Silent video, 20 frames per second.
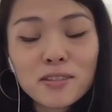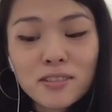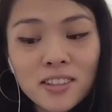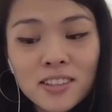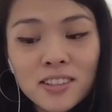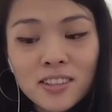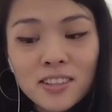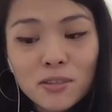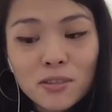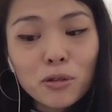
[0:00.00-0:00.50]

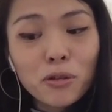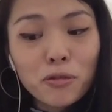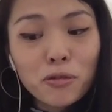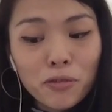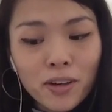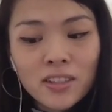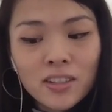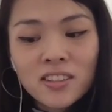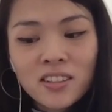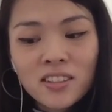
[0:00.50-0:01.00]
So this is
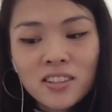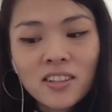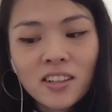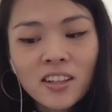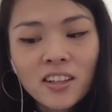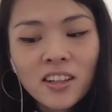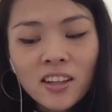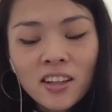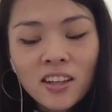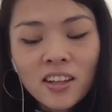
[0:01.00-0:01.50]
really
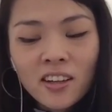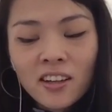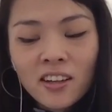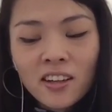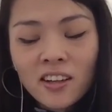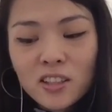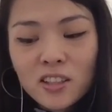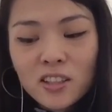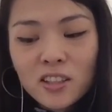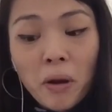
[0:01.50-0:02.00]
fascinating,
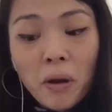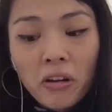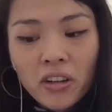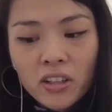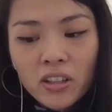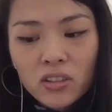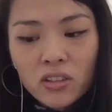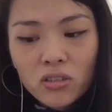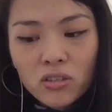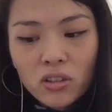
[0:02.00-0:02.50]

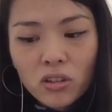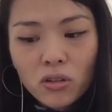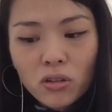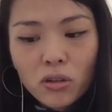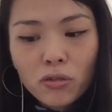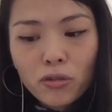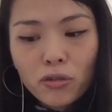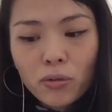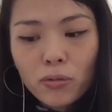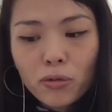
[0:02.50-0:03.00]
inspiring history
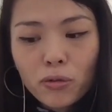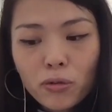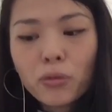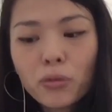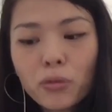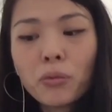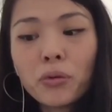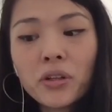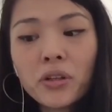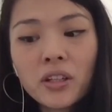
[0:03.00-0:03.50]
to learn
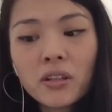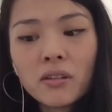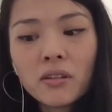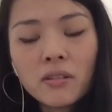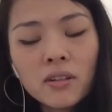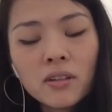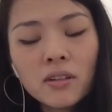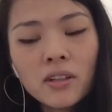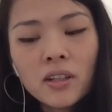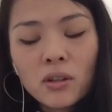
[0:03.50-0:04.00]
from for what we
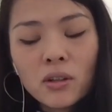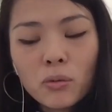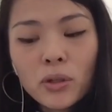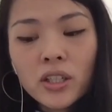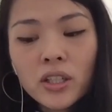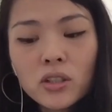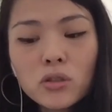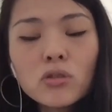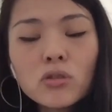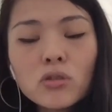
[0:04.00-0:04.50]
can
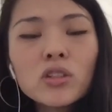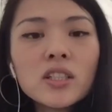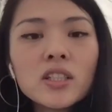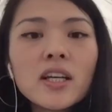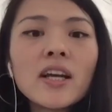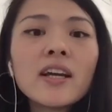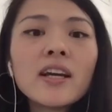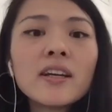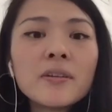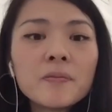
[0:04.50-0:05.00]
we can do
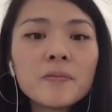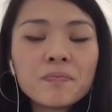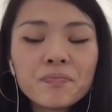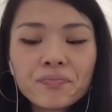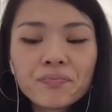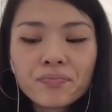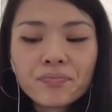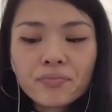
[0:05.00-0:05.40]
today.